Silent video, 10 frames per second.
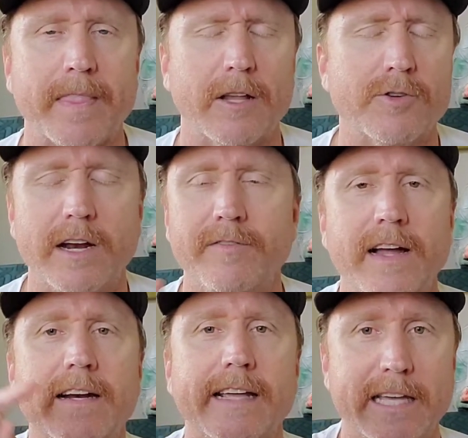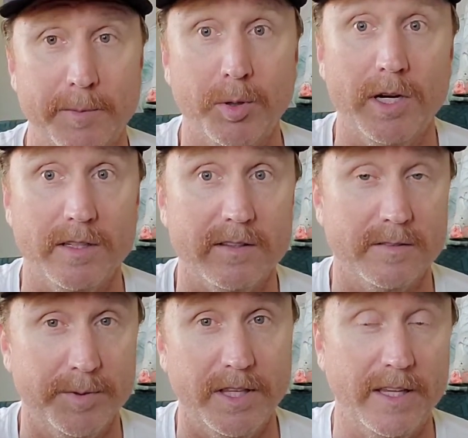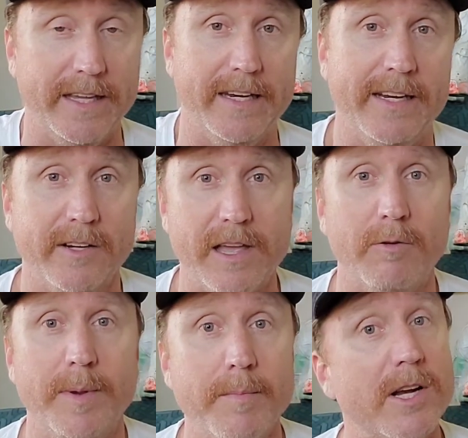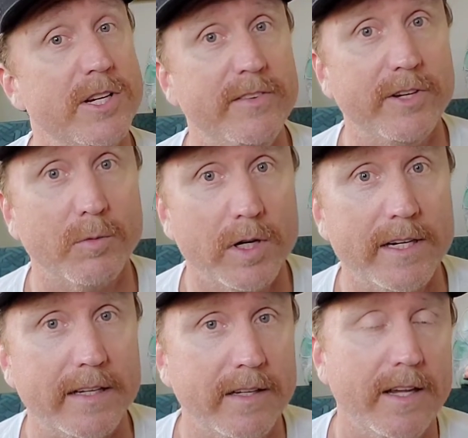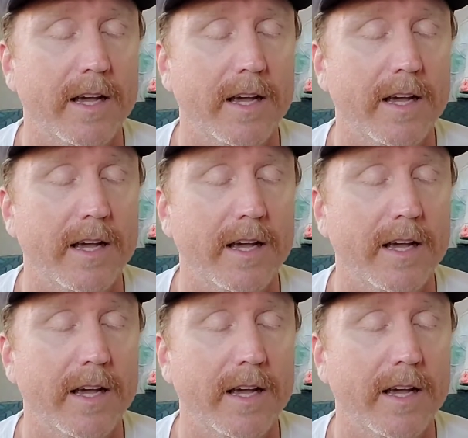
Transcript: I'll try to find it again and put the link in here. That would be much easier, wouldn't it?